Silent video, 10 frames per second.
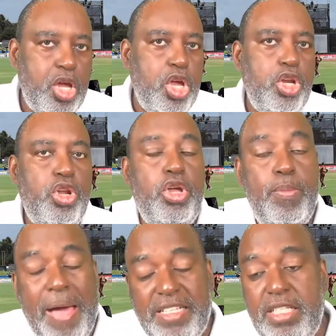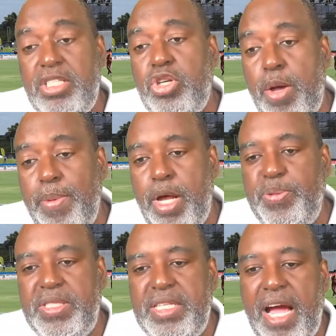Now, the match is coming up
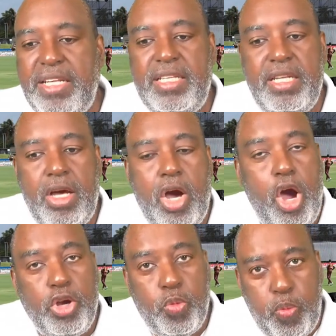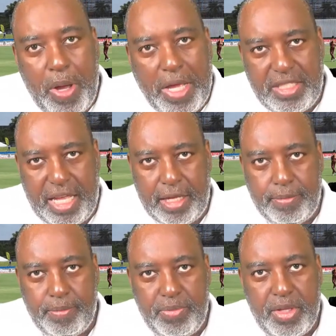starting on Wednesday.
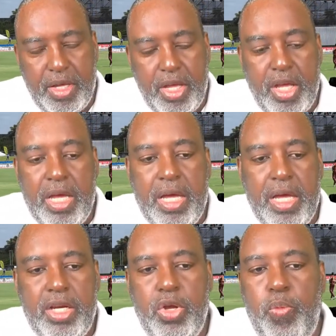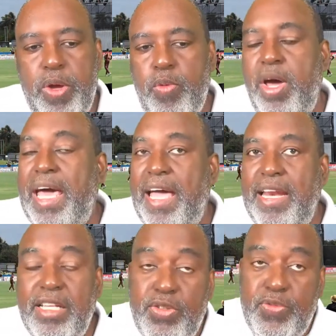The Windward
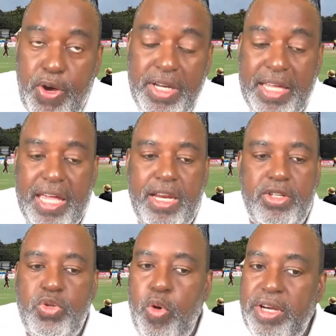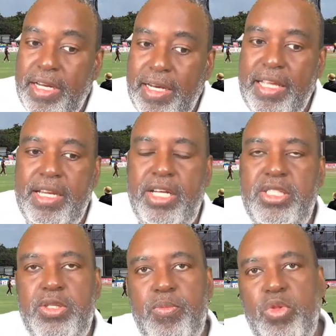Islands Volcanoes, who are the
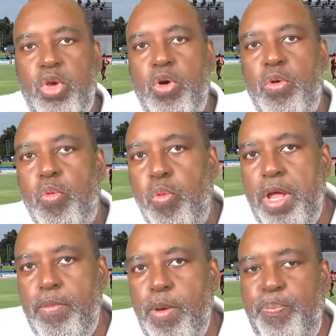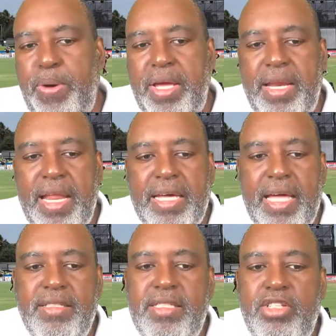leaders, will be playing
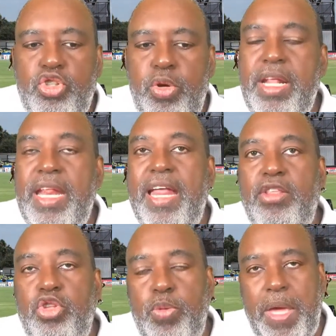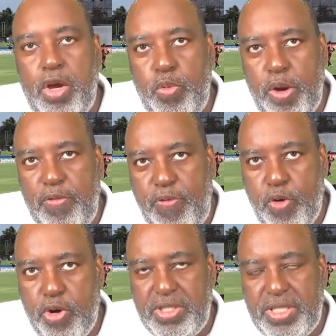against the Trinidad and Tobago Red
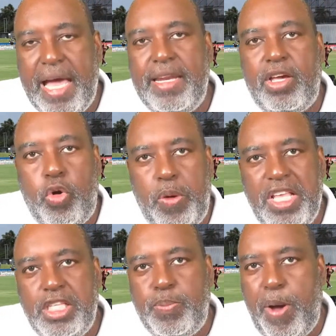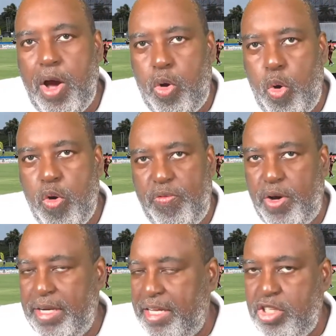Force at the Queen's Park
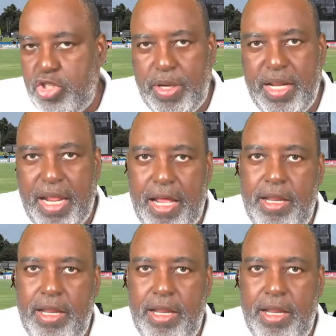Oval in Trinidad.